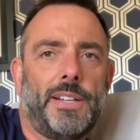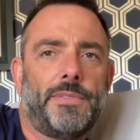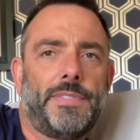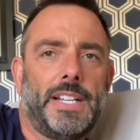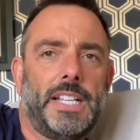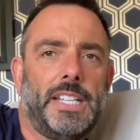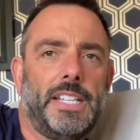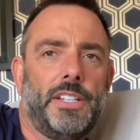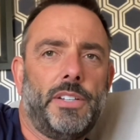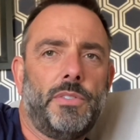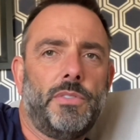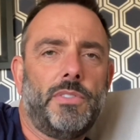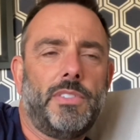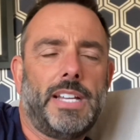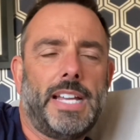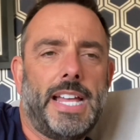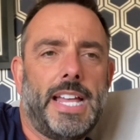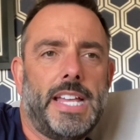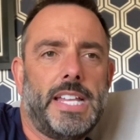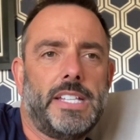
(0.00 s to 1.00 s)
value
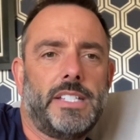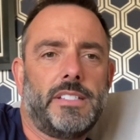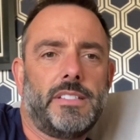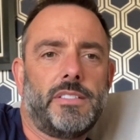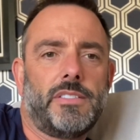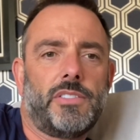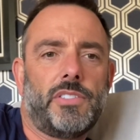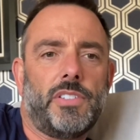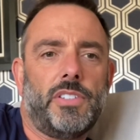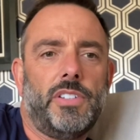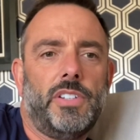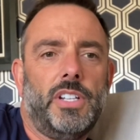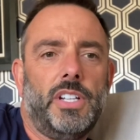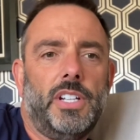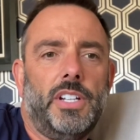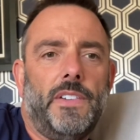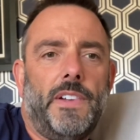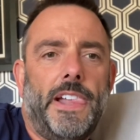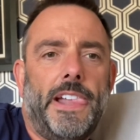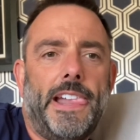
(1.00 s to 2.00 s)
and,
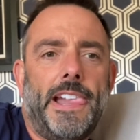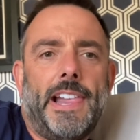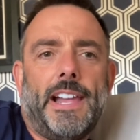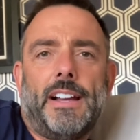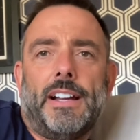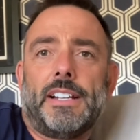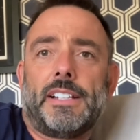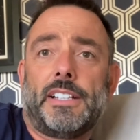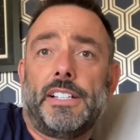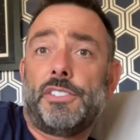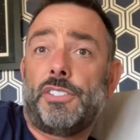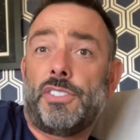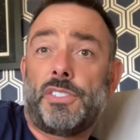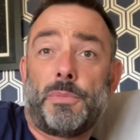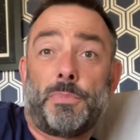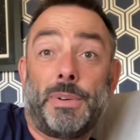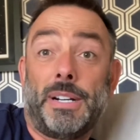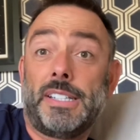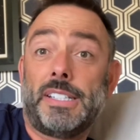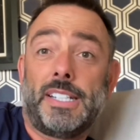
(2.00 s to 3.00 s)
yeah, I don't know, just
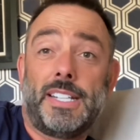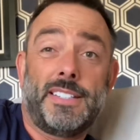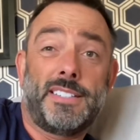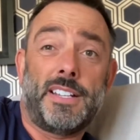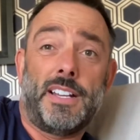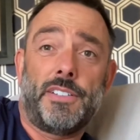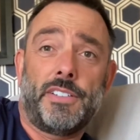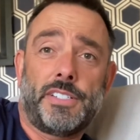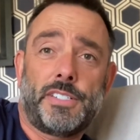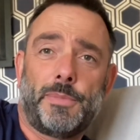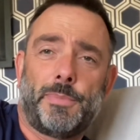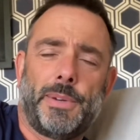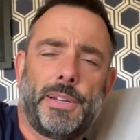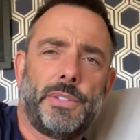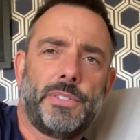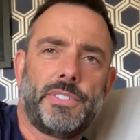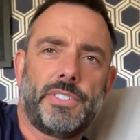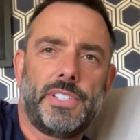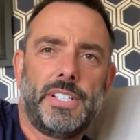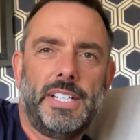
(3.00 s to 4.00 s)
a branded guitar, I
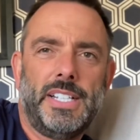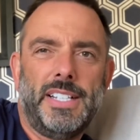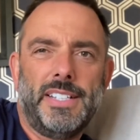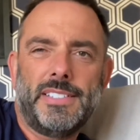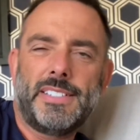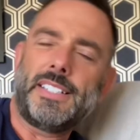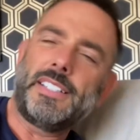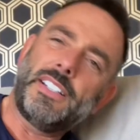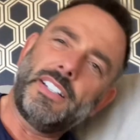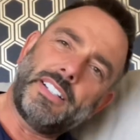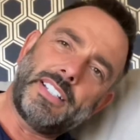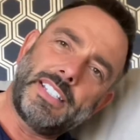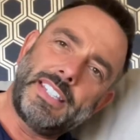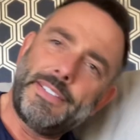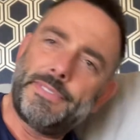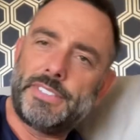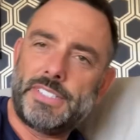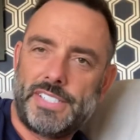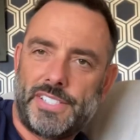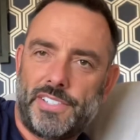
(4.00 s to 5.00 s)
suppose. So then I can
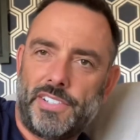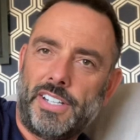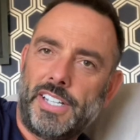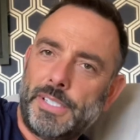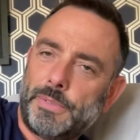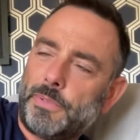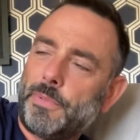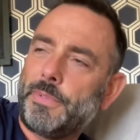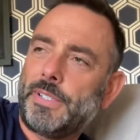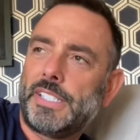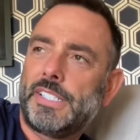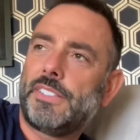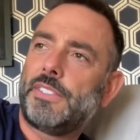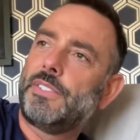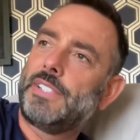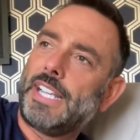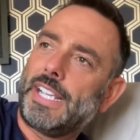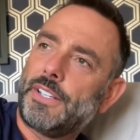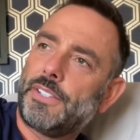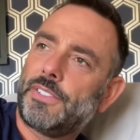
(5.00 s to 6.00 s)
never decide what I'm going to
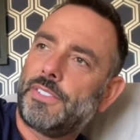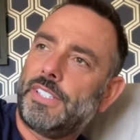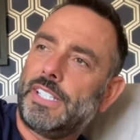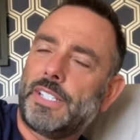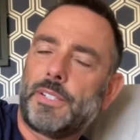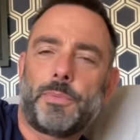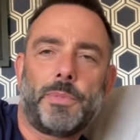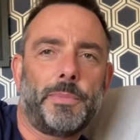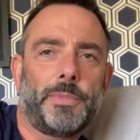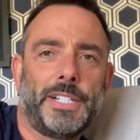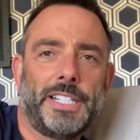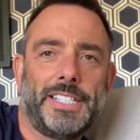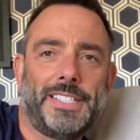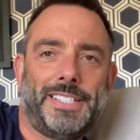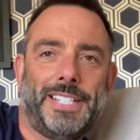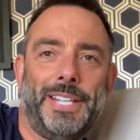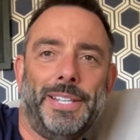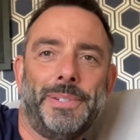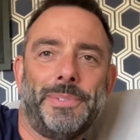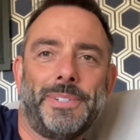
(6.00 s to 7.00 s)
do next, you know, what am I going
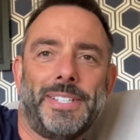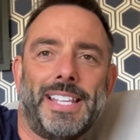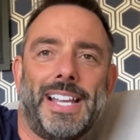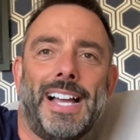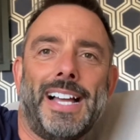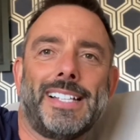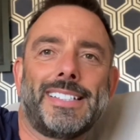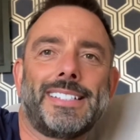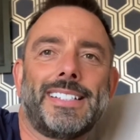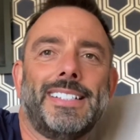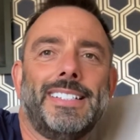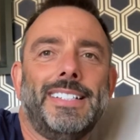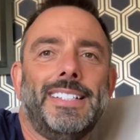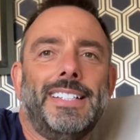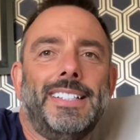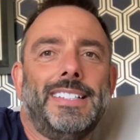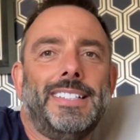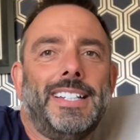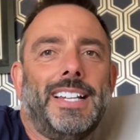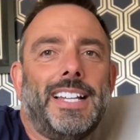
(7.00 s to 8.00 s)
to do with that?
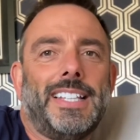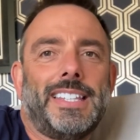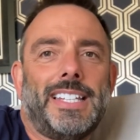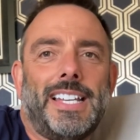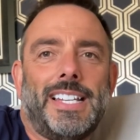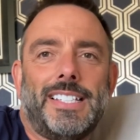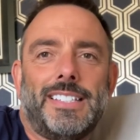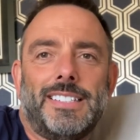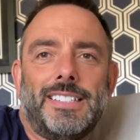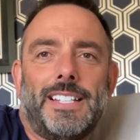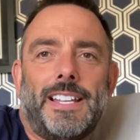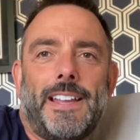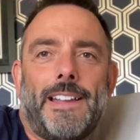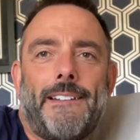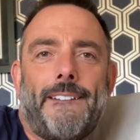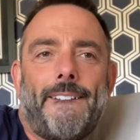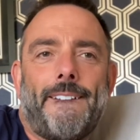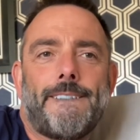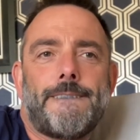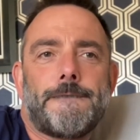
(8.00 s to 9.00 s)
And then
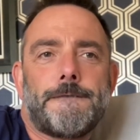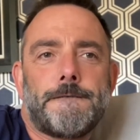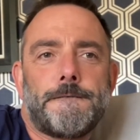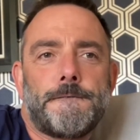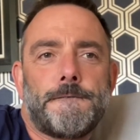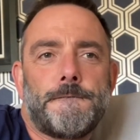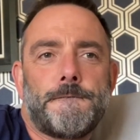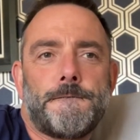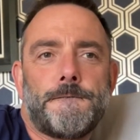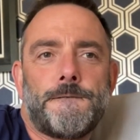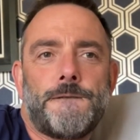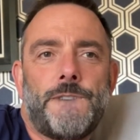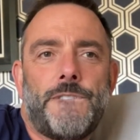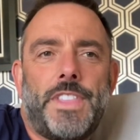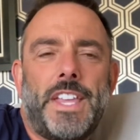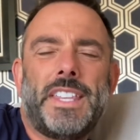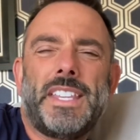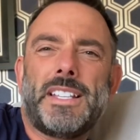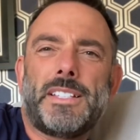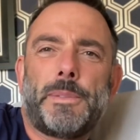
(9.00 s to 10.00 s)

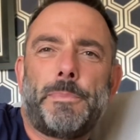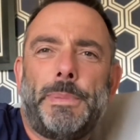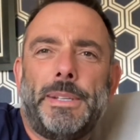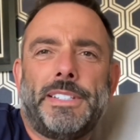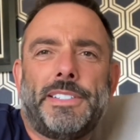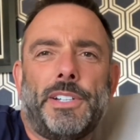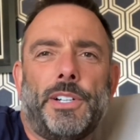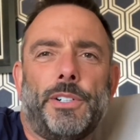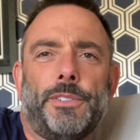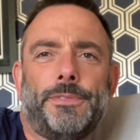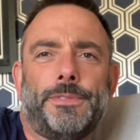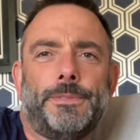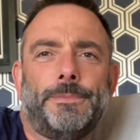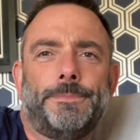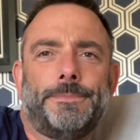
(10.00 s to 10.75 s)
there's a bit of